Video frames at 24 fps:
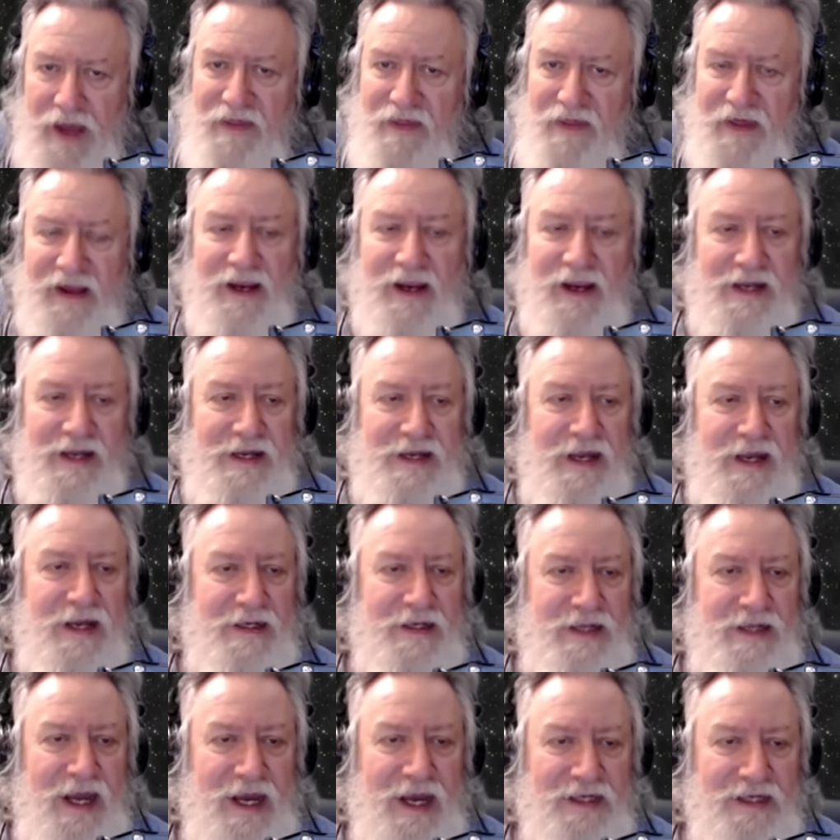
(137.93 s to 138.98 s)
I think I
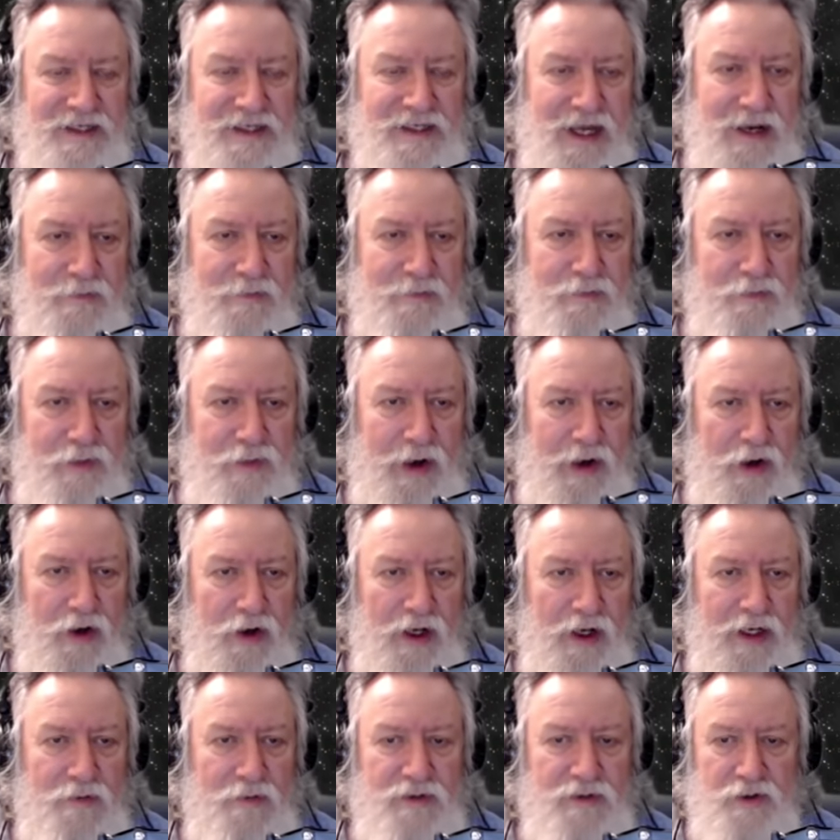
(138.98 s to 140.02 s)
did. Yes, I
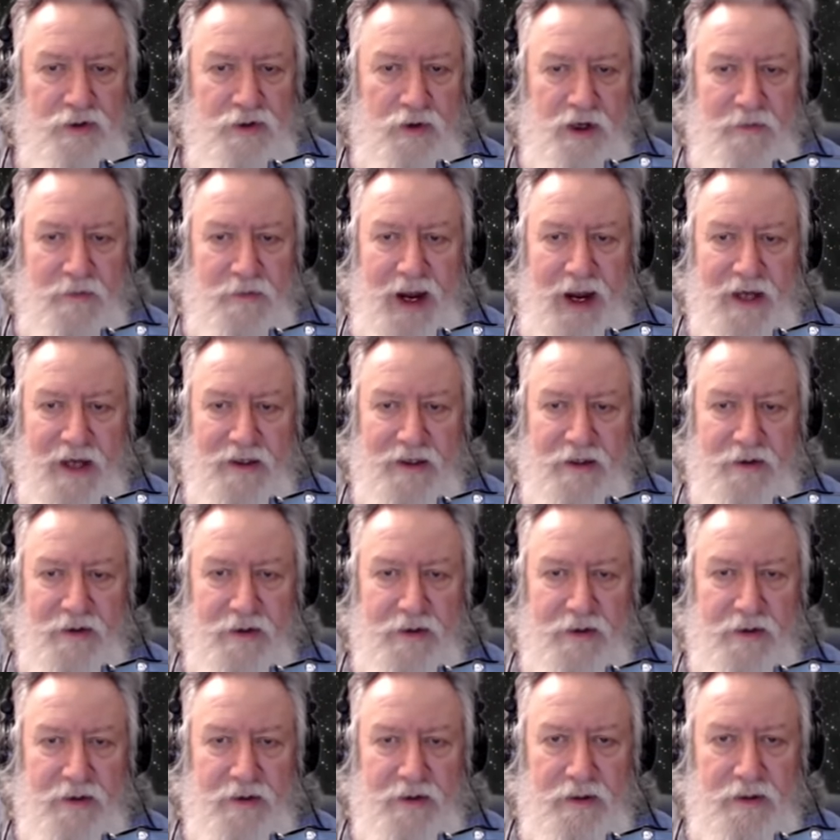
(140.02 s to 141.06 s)
apparently was going back
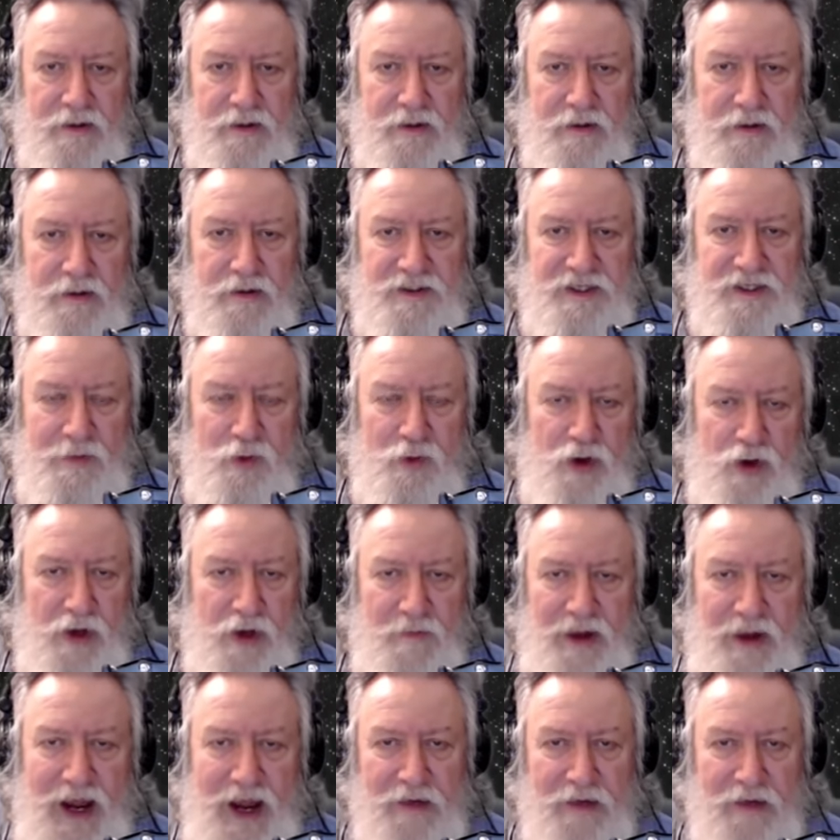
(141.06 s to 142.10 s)
to somewhere in the
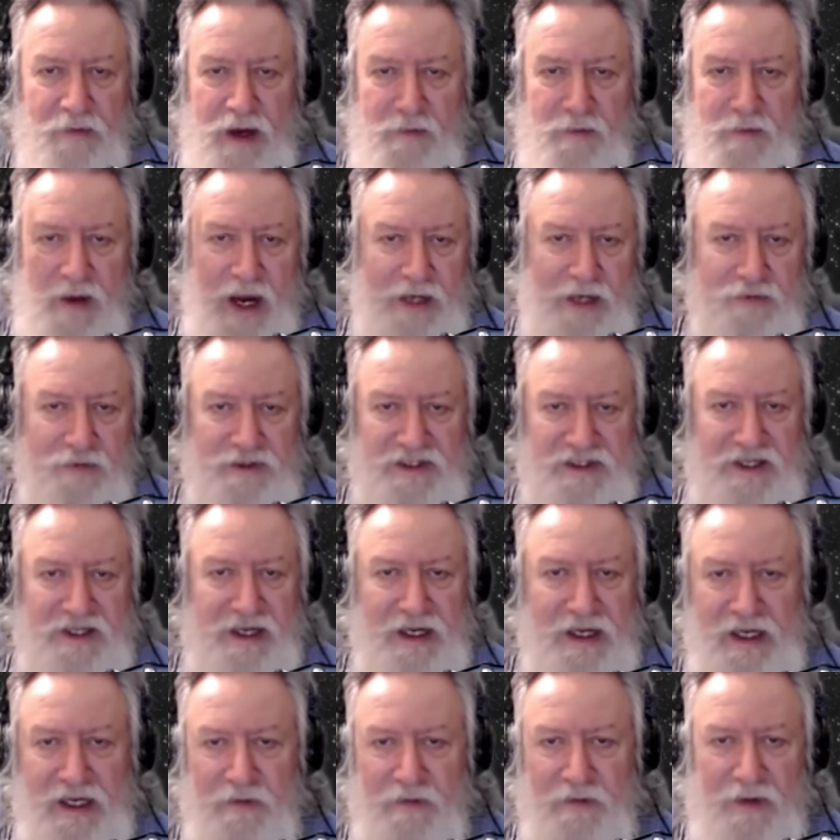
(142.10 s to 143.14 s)
back of my mind was
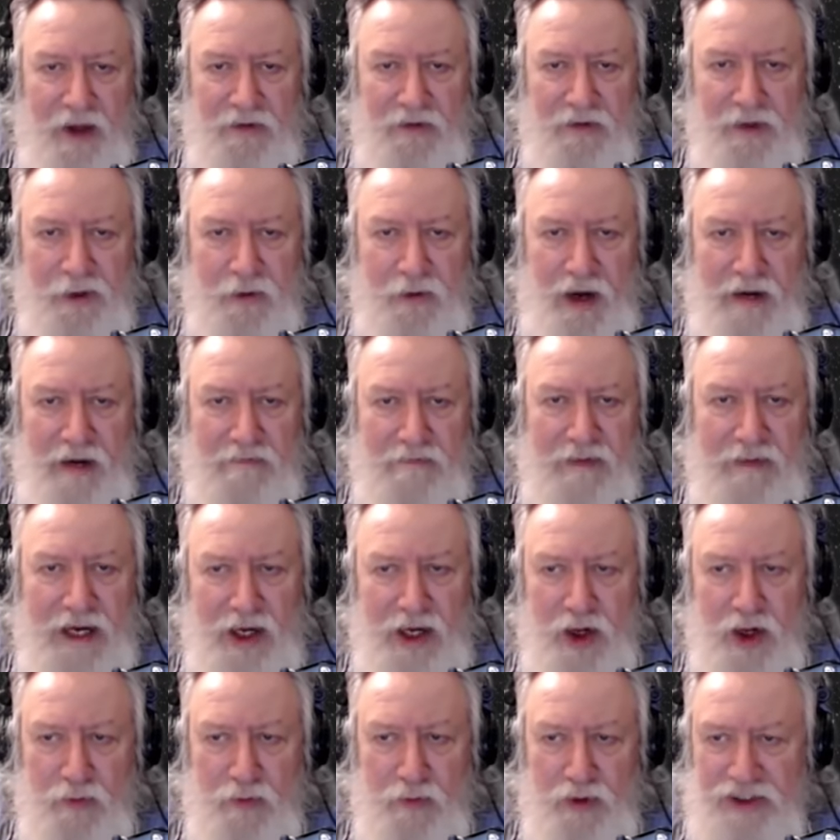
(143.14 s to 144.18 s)
thinking about the Great
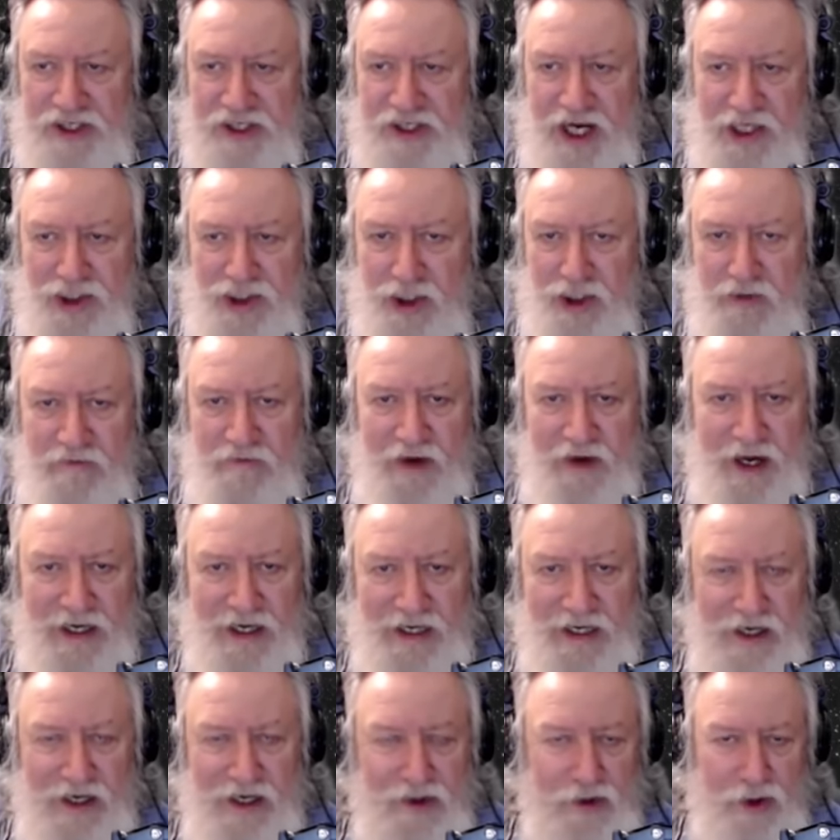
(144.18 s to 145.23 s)
Meteor Procession of
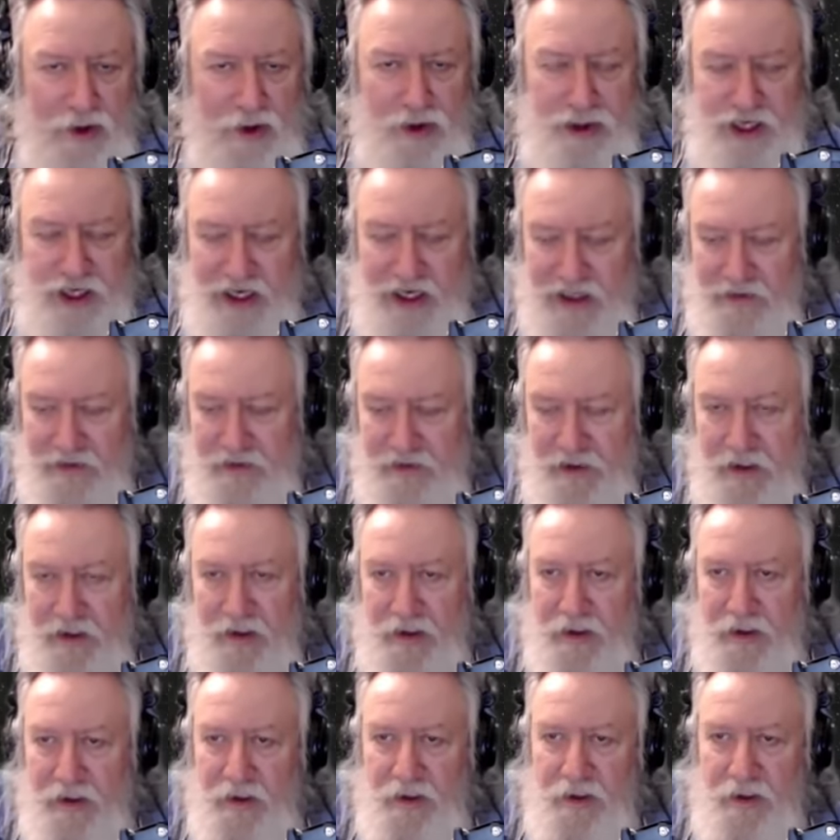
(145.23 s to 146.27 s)
1913.
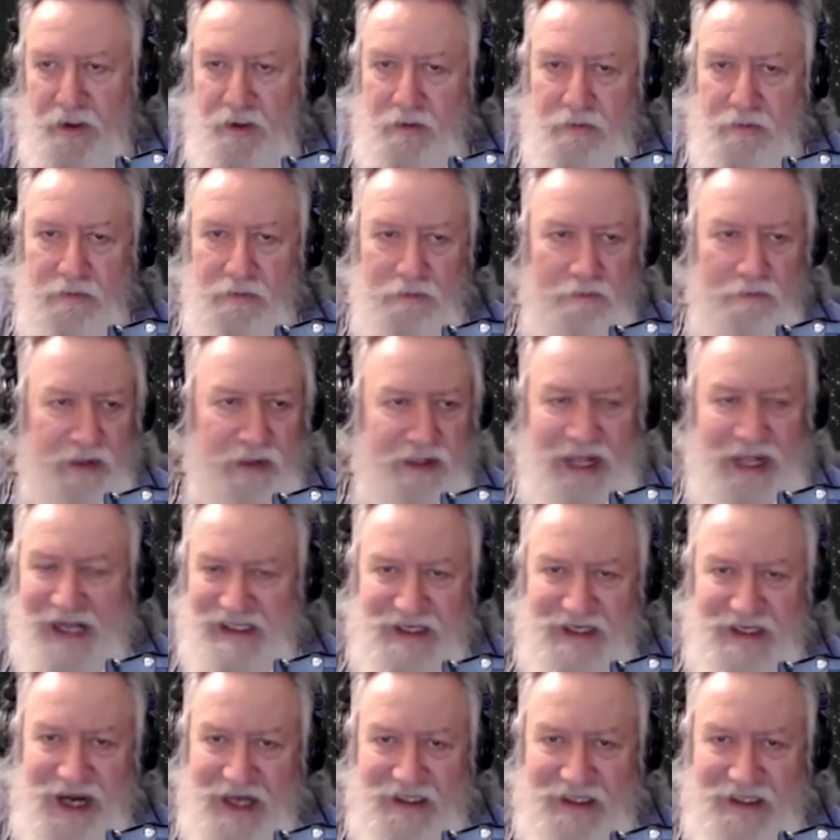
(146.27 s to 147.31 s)
Yep. Sorry, but
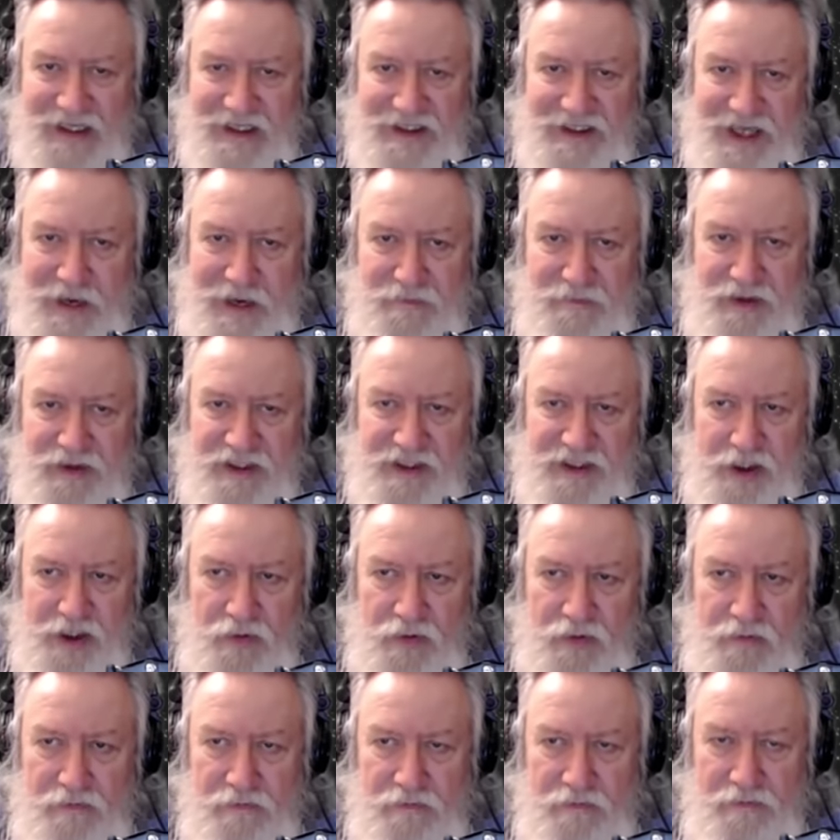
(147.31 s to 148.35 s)
that's not this
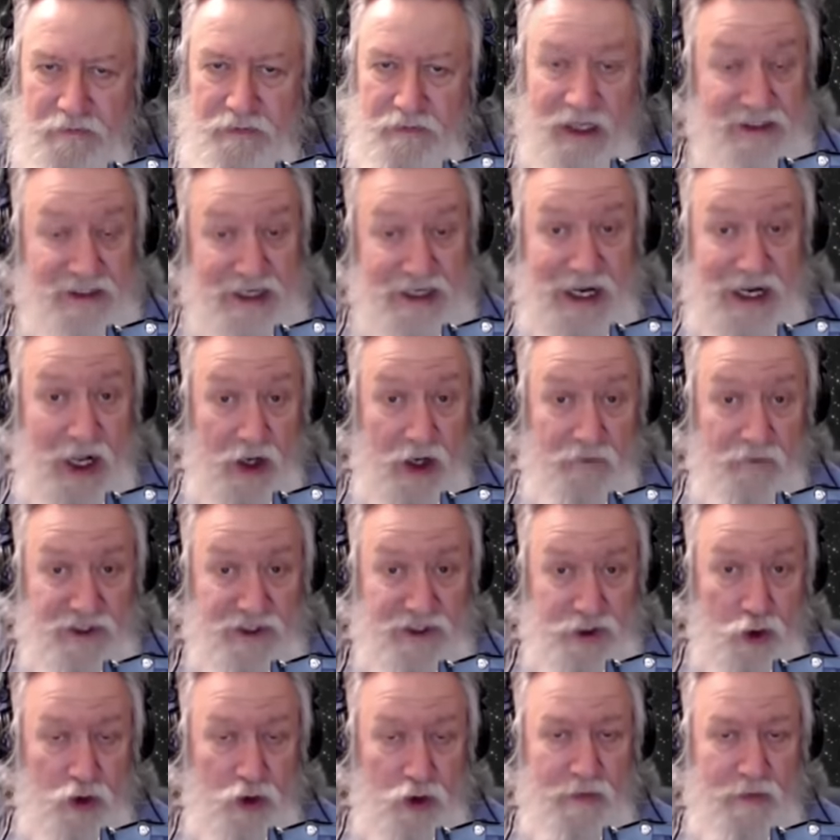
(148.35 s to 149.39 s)
episode. That's a hell of a
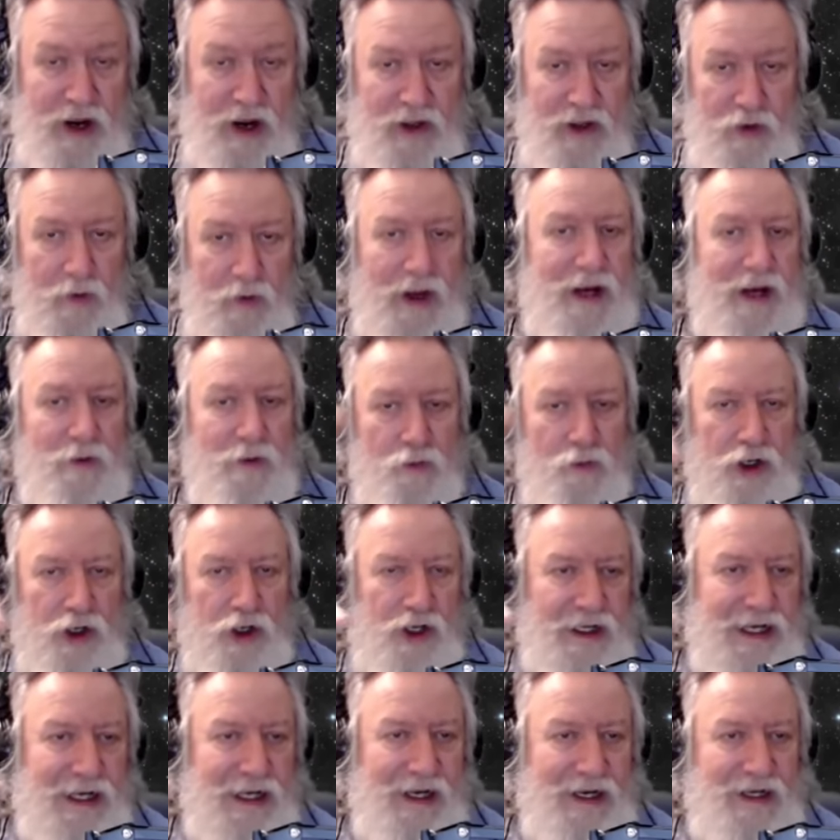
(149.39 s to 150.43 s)
story, by the way, and we're
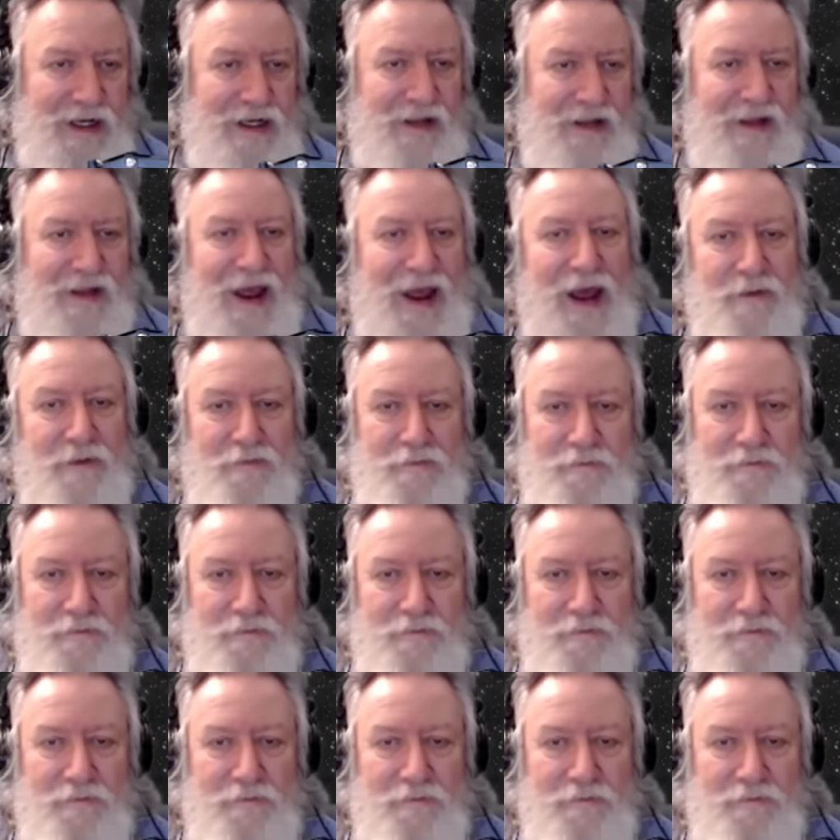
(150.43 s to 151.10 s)
going to get into that.